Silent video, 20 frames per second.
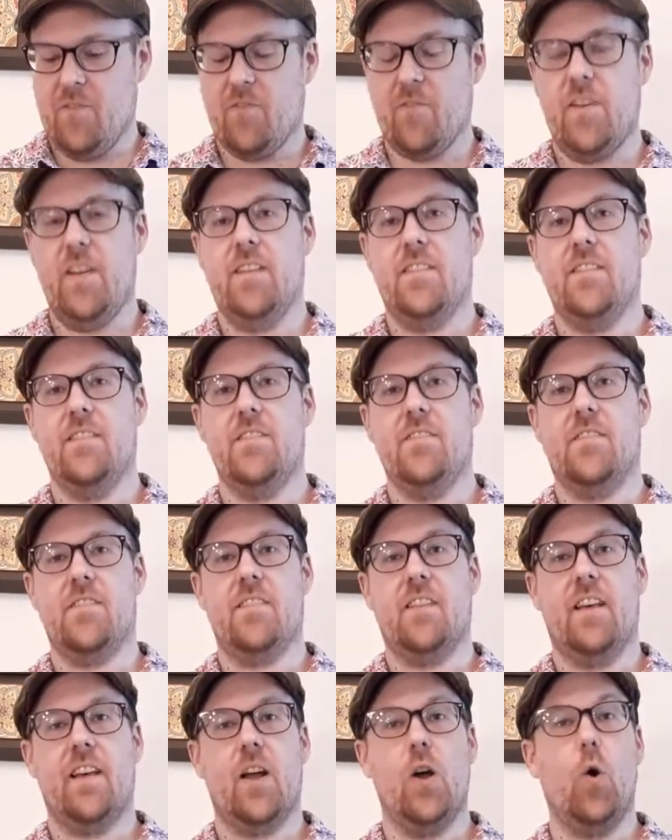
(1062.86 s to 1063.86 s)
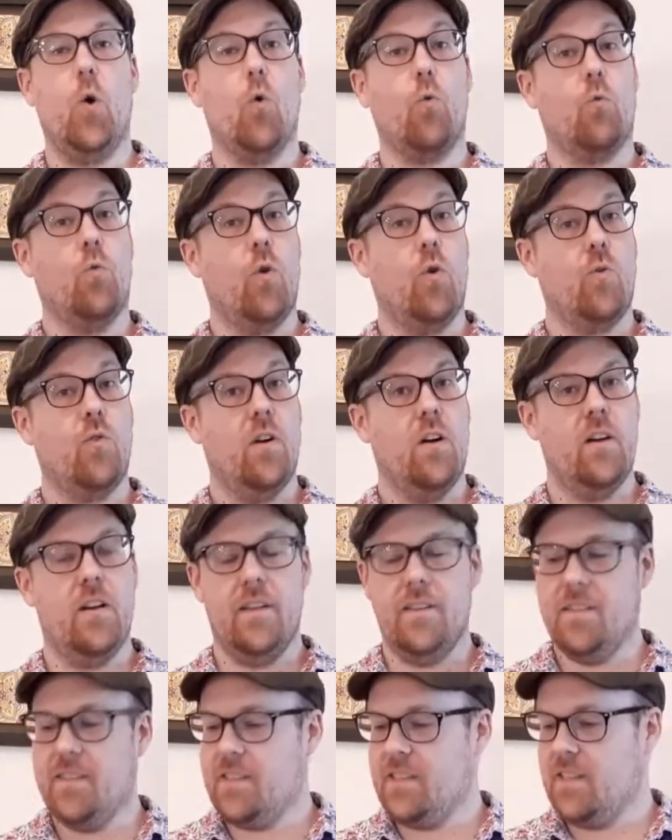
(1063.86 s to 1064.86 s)
reason, just like Aurora
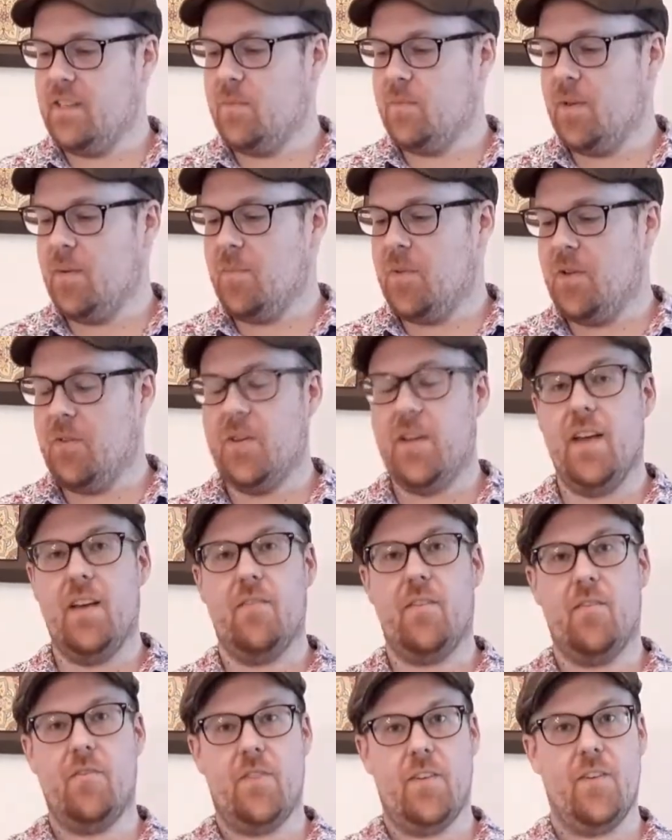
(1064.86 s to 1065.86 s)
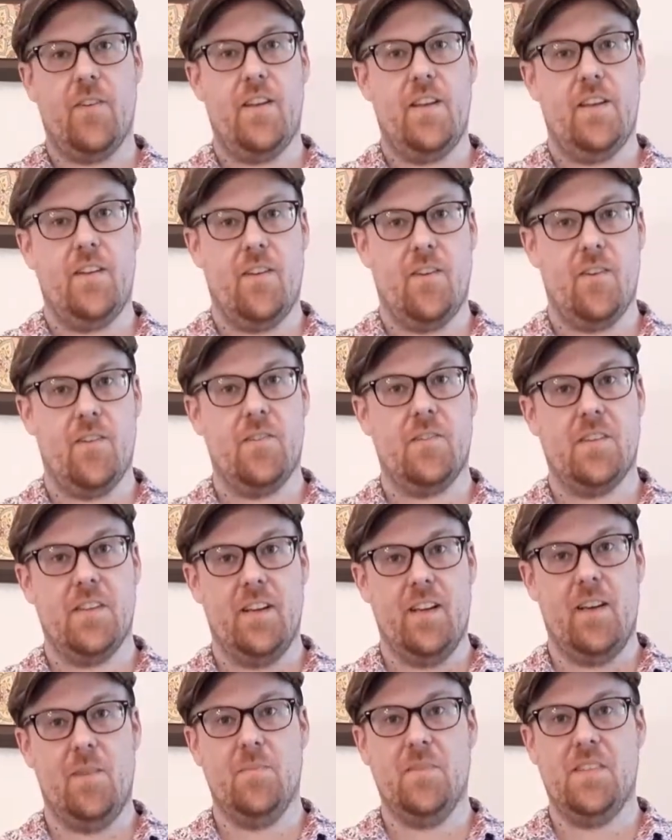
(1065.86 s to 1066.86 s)
in Sleeping Beauty, I have a very hard
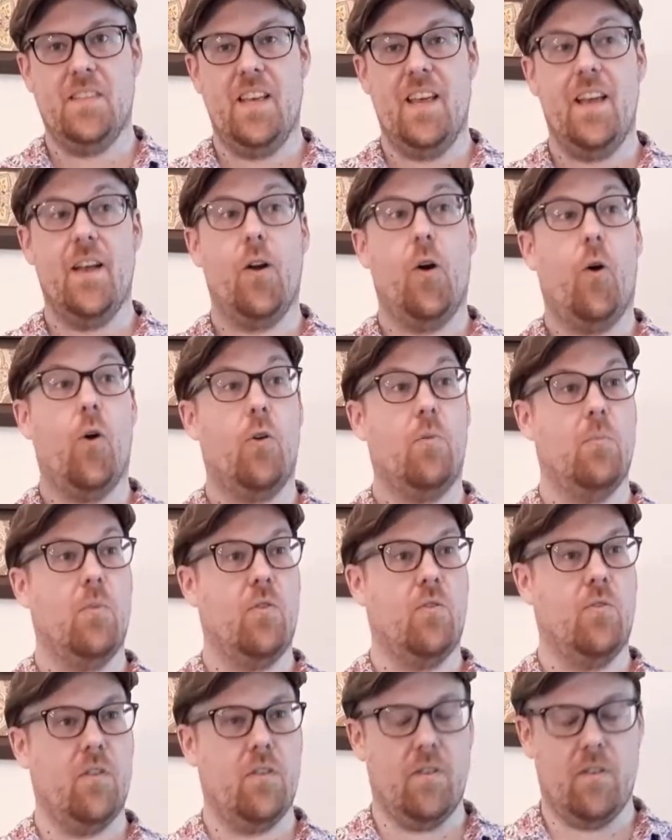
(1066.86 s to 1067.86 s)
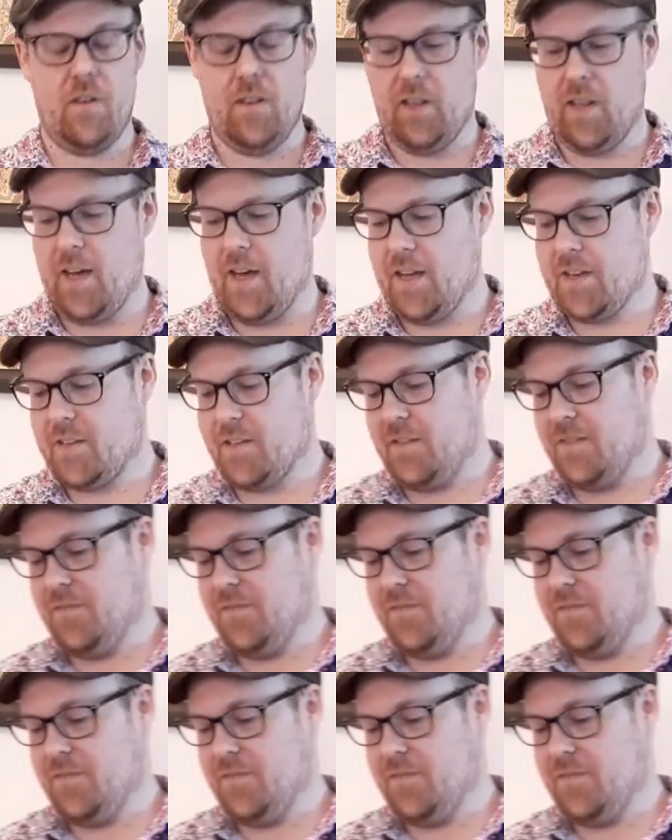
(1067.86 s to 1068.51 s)
time saying Armorer a lot.